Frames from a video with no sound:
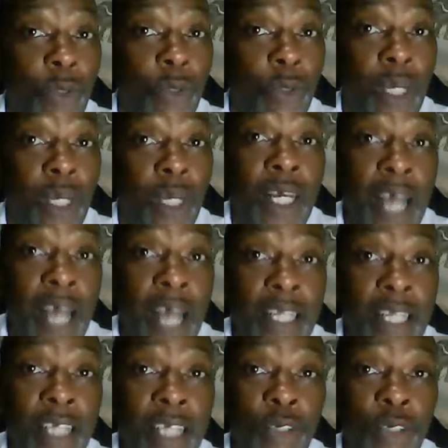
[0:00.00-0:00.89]
I told you on my
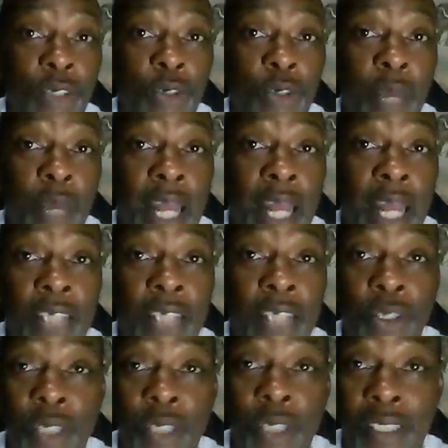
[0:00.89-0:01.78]
last show that
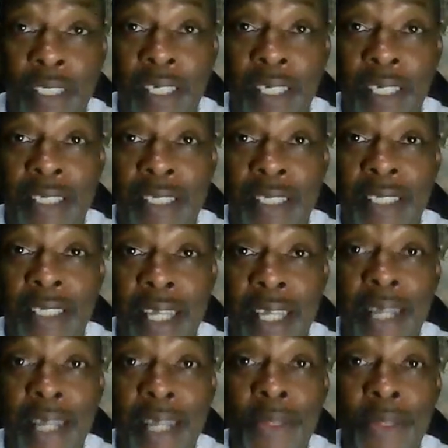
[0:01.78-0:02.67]

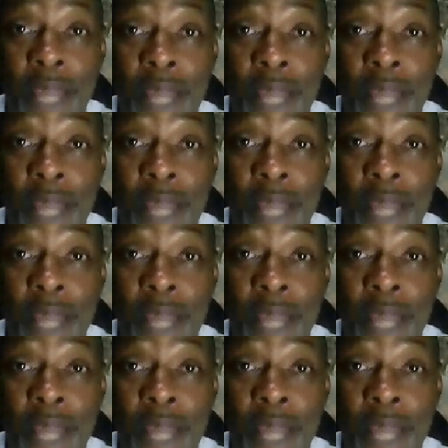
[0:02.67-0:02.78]
16,000